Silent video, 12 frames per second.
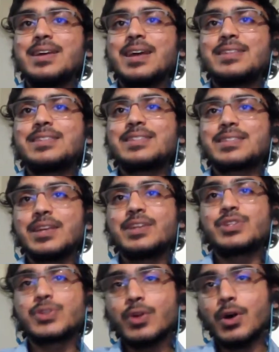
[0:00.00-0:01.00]
Hence, okay. They
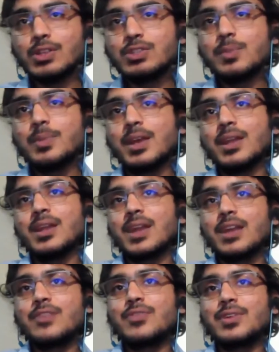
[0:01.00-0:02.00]
should also be in
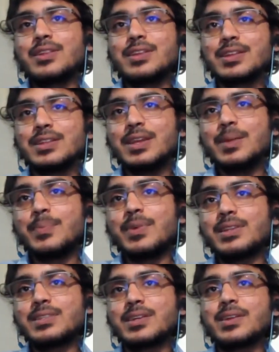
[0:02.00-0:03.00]
line with the
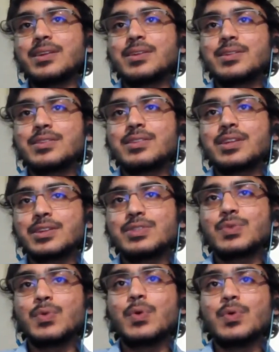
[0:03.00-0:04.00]
present status
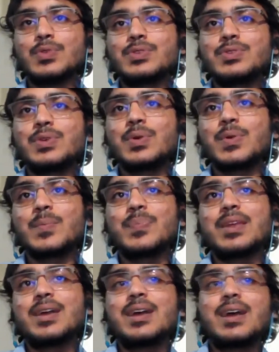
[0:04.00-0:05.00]
quo. So,
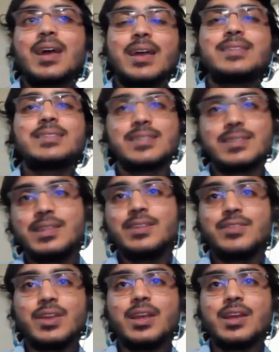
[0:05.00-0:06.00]
hence the
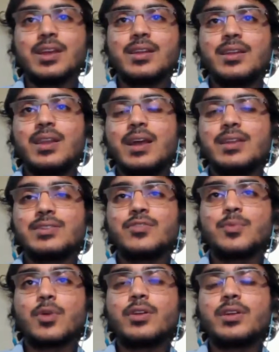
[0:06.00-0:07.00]
three lines
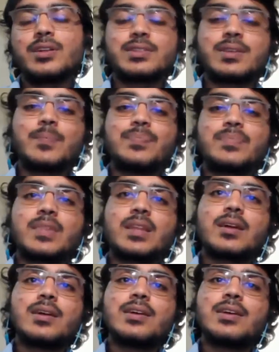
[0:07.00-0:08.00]
of products.
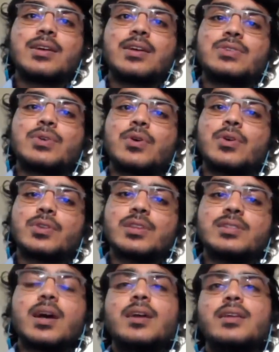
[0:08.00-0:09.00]
So, the
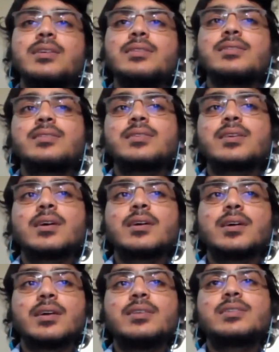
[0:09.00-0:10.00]
saris
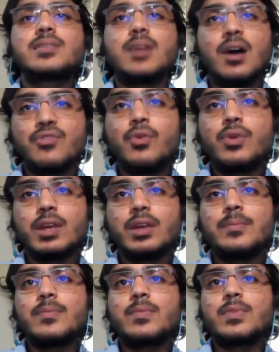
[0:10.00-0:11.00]
is our forte,
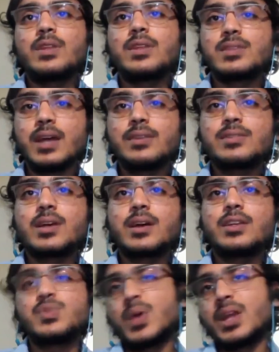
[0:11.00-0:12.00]
the designer
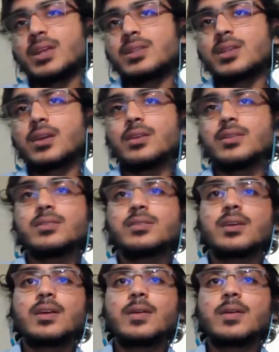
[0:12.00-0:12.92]
saris, wedding saris.